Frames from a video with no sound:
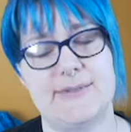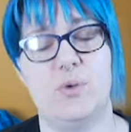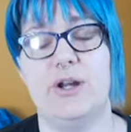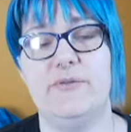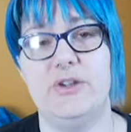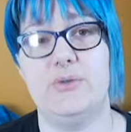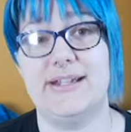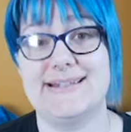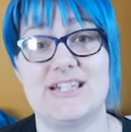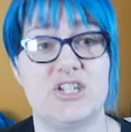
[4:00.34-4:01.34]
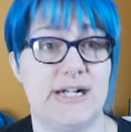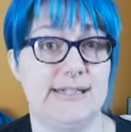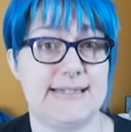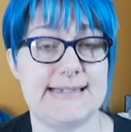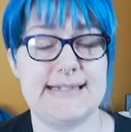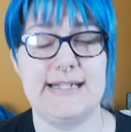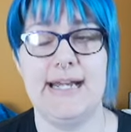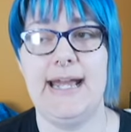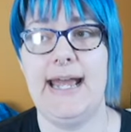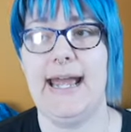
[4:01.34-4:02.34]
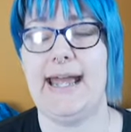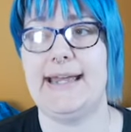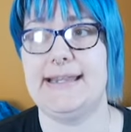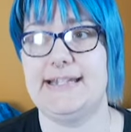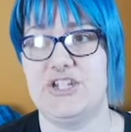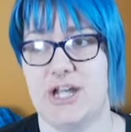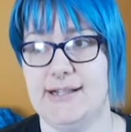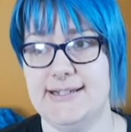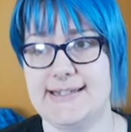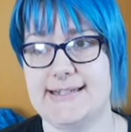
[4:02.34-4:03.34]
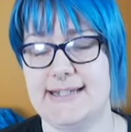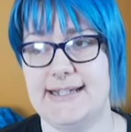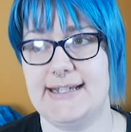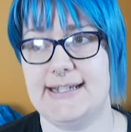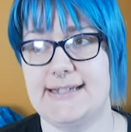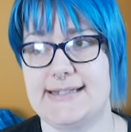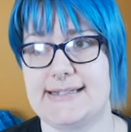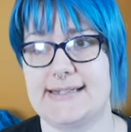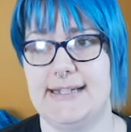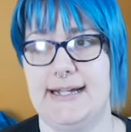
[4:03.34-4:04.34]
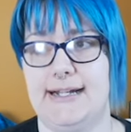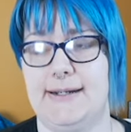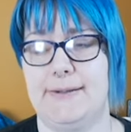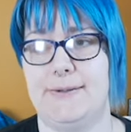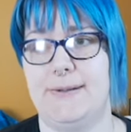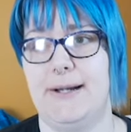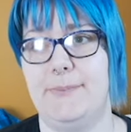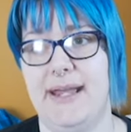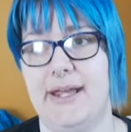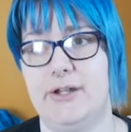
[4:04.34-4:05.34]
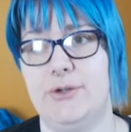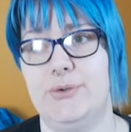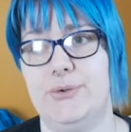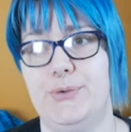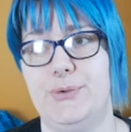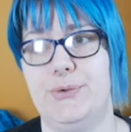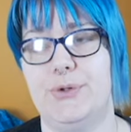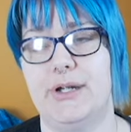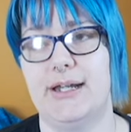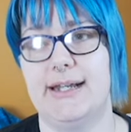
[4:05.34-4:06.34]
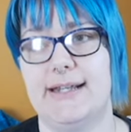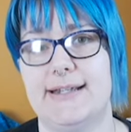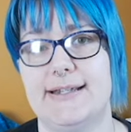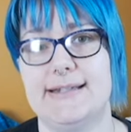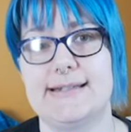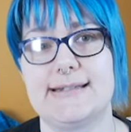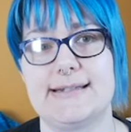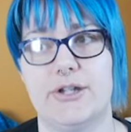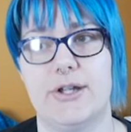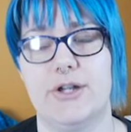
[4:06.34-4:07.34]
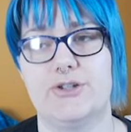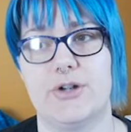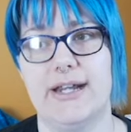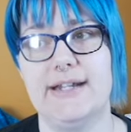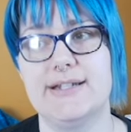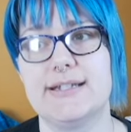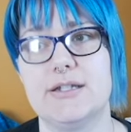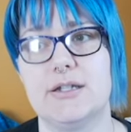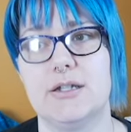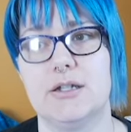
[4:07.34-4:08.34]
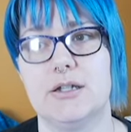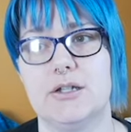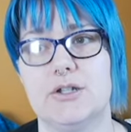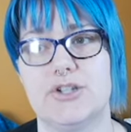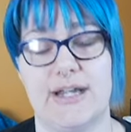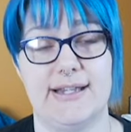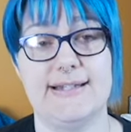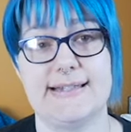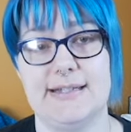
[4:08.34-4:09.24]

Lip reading: point of view, is the cellist. And the cellist is a man who is a trained cellist.